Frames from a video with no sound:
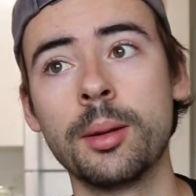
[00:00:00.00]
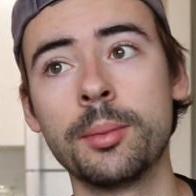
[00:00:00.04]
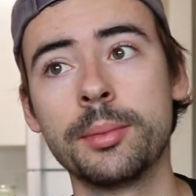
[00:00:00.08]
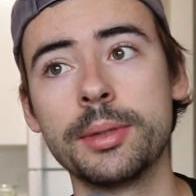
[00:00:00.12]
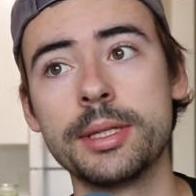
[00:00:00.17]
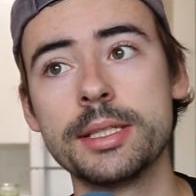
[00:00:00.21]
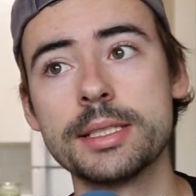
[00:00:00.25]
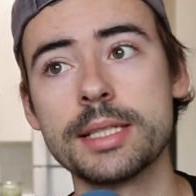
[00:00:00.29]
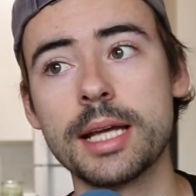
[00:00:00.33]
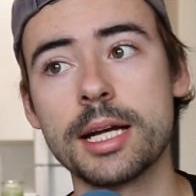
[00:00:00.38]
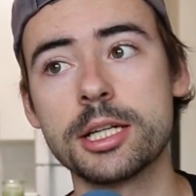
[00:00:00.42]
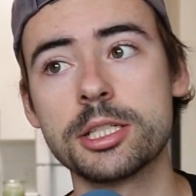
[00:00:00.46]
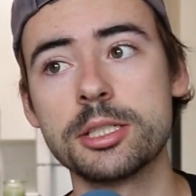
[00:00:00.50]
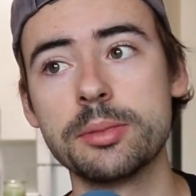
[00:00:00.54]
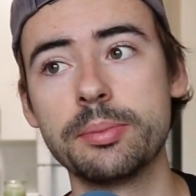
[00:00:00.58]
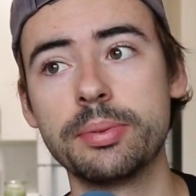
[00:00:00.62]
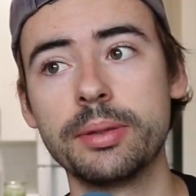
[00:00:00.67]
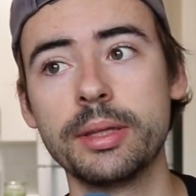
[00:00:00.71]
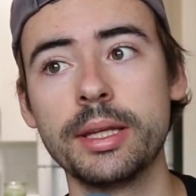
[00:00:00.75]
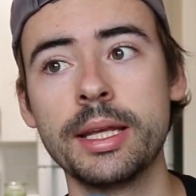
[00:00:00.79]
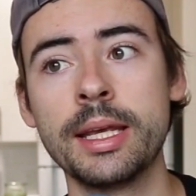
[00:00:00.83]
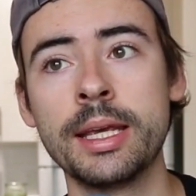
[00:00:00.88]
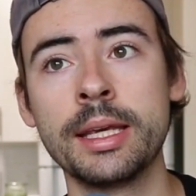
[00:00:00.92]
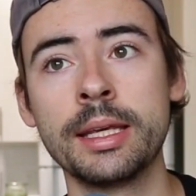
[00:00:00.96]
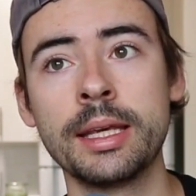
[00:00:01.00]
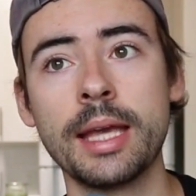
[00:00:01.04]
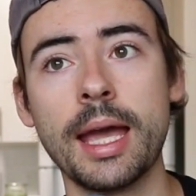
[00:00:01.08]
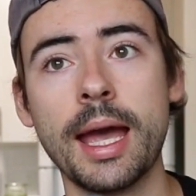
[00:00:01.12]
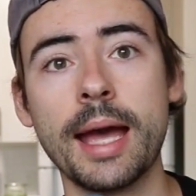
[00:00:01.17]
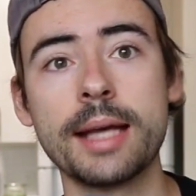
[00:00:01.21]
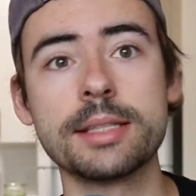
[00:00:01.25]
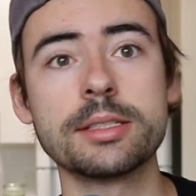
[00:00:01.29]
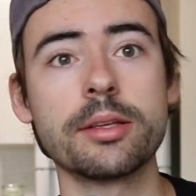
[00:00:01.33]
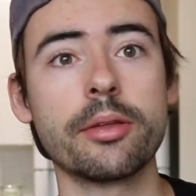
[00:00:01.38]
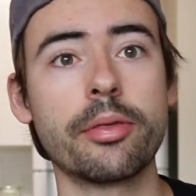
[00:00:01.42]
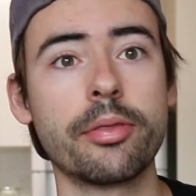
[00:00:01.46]
He's actually playing
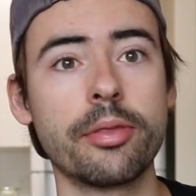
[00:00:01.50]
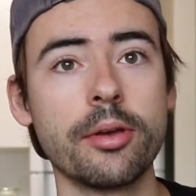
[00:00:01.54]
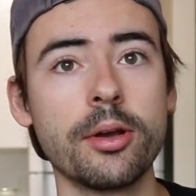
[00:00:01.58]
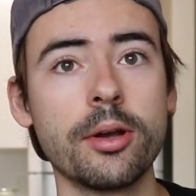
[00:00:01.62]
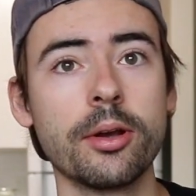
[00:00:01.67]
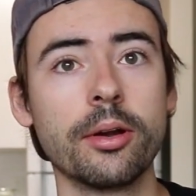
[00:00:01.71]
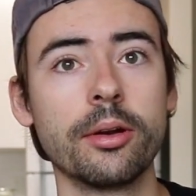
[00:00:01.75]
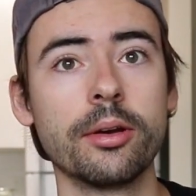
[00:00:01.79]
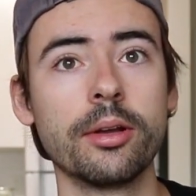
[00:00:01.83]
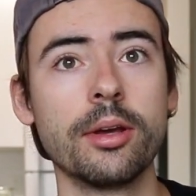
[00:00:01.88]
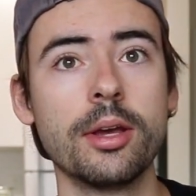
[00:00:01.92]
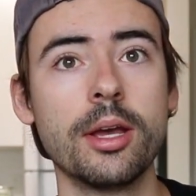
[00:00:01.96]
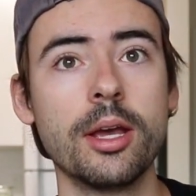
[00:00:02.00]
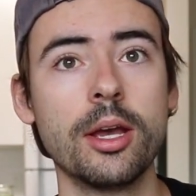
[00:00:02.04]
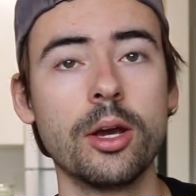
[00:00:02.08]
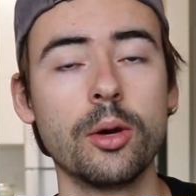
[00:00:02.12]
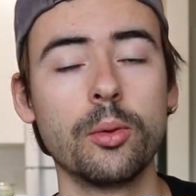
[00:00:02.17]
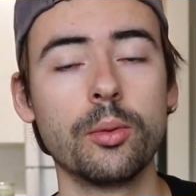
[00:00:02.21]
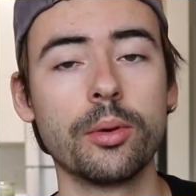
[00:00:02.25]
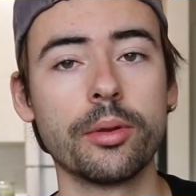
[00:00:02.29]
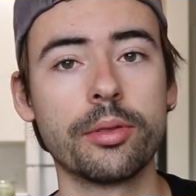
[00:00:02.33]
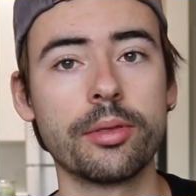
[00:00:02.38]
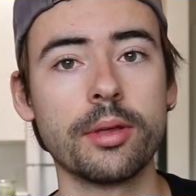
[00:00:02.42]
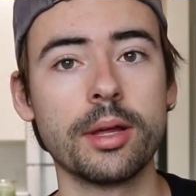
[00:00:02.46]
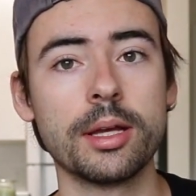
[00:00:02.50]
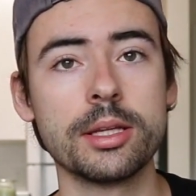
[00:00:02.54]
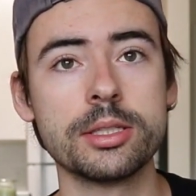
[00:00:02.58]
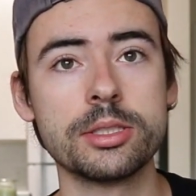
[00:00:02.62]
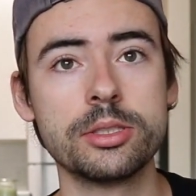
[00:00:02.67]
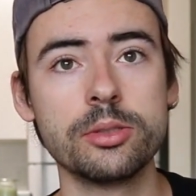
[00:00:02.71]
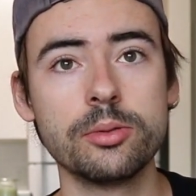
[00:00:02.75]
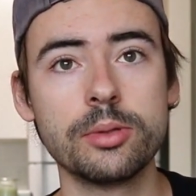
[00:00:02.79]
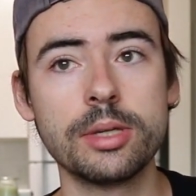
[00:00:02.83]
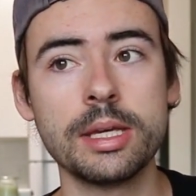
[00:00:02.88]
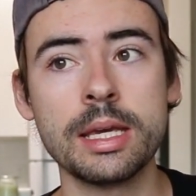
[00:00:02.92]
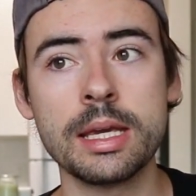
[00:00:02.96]
as a third with
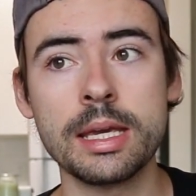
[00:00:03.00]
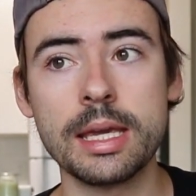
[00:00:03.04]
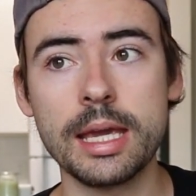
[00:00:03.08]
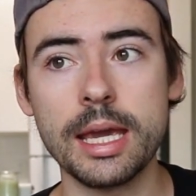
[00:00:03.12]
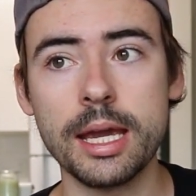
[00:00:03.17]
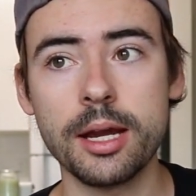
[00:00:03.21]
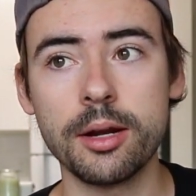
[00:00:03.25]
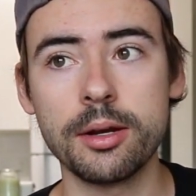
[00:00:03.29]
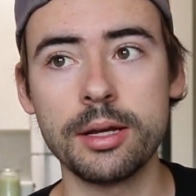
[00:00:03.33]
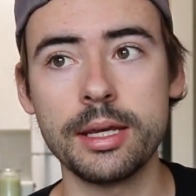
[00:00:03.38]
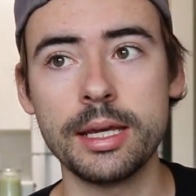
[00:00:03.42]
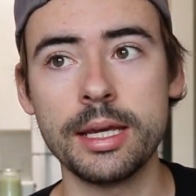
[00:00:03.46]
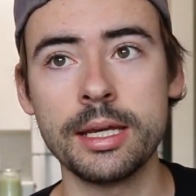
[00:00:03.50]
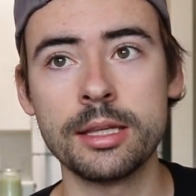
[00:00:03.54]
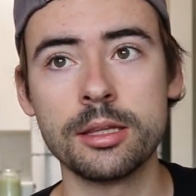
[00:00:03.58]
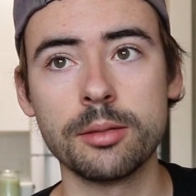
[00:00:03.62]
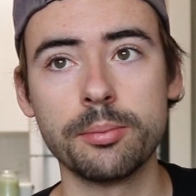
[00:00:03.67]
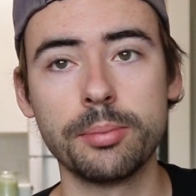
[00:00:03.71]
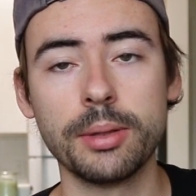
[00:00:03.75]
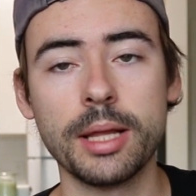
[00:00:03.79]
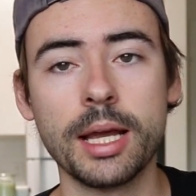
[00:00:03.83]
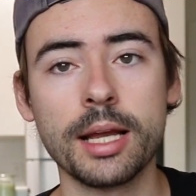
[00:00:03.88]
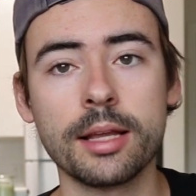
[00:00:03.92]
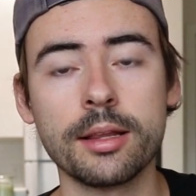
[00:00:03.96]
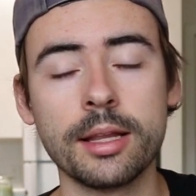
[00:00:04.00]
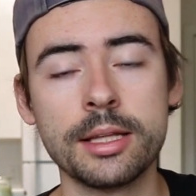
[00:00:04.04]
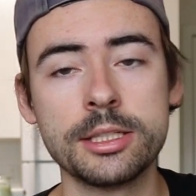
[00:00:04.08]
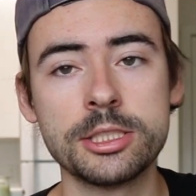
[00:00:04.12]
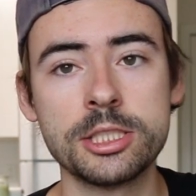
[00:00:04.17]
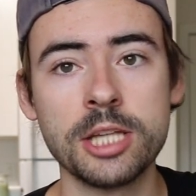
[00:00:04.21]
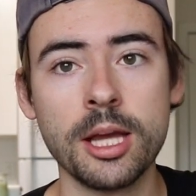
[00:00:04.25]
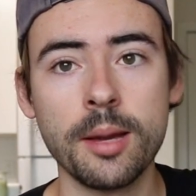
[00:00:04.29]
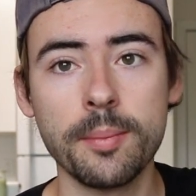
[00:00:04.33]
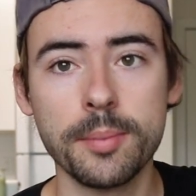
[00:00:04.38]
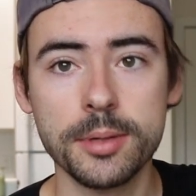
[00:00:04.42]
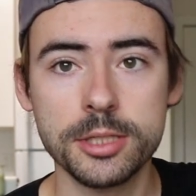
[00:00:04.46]
Zuki and Gary in the Blackline
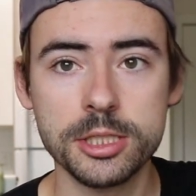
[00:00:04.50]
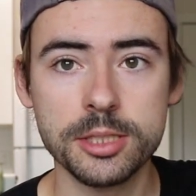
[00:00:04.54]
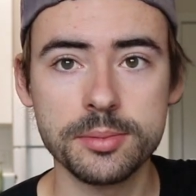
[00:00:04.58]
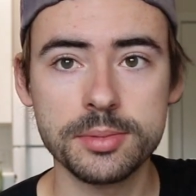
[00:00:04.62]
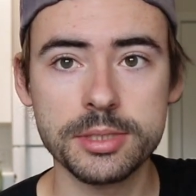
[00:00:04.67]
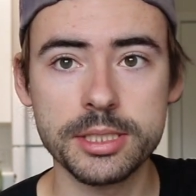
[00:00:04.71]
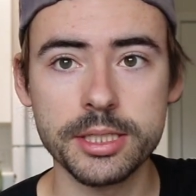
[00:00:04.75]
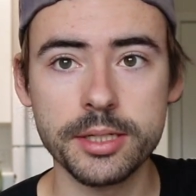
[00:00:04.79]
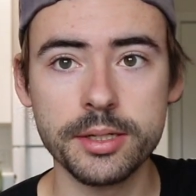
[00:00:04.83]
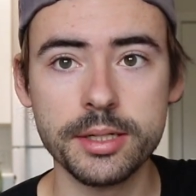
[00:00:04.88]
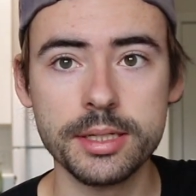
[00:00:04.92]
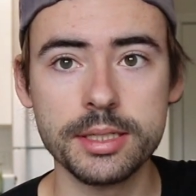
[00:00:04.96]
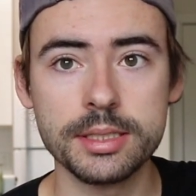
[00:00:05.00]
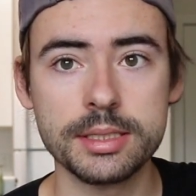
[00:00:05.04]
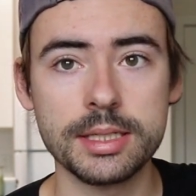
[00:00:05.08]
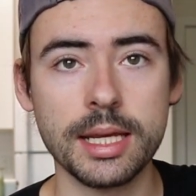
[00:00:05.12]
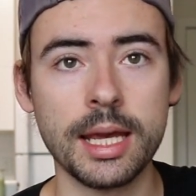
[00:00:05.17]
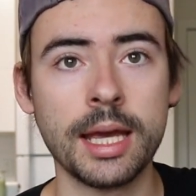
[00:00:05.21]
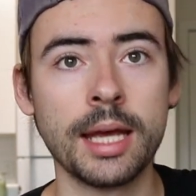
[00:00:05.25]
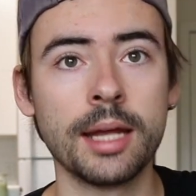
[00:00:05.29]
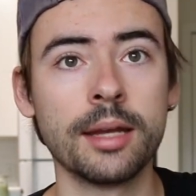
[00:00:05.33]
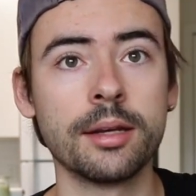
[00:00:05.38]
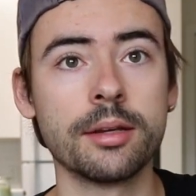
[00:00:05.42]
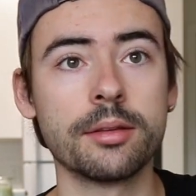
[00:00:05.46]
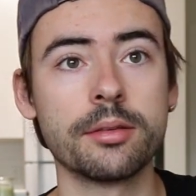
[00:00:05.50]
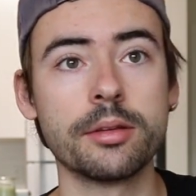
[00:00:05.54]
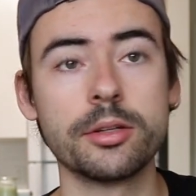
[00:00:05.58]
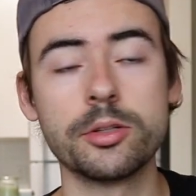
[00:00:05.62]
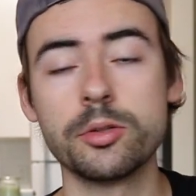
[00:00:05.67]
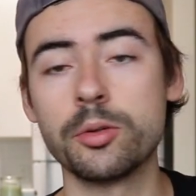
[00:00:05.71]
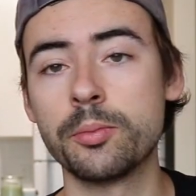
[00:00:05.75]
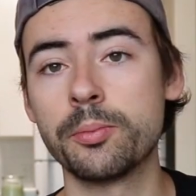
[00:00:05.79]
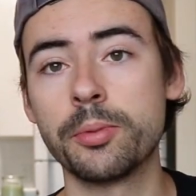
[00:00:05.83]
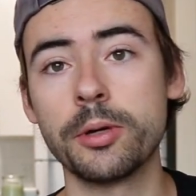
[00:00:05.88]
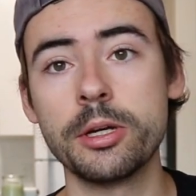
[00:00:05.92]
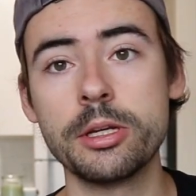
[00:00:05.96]
Championship Series, and they're
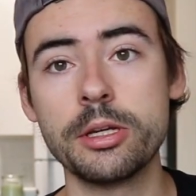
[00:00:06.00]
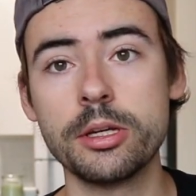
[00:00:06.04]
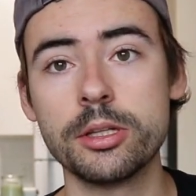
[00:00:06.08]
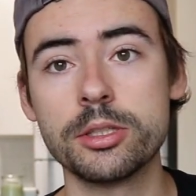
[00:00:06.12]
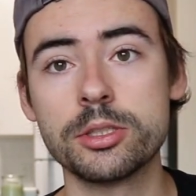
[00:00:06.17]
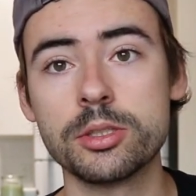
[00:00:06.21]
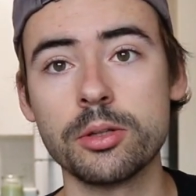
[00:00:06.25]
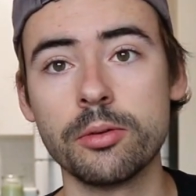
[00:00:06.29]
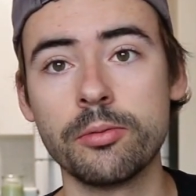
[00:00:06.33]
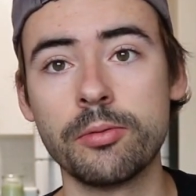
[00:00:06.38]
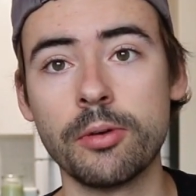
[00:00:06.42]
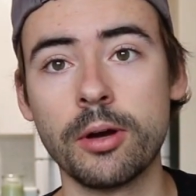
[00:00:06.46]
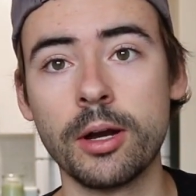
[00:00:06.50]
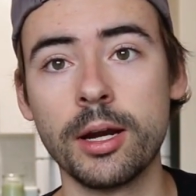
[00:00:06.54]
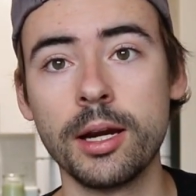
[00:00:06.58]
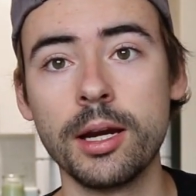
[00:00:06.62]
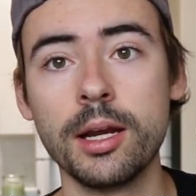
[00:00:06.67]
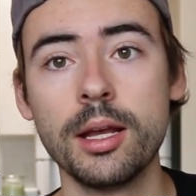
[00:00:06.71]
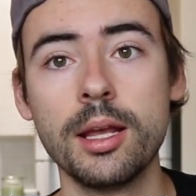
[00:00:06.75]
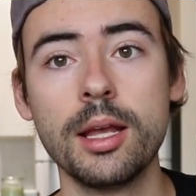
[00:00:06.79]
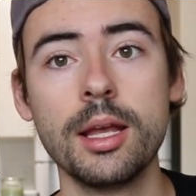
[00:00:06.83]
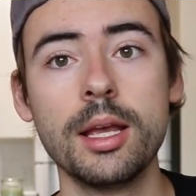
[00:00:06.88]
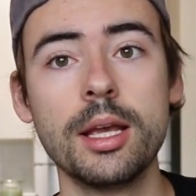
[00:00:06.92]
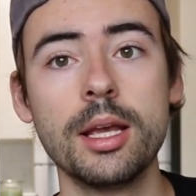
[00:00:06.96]
doing pretty good so far.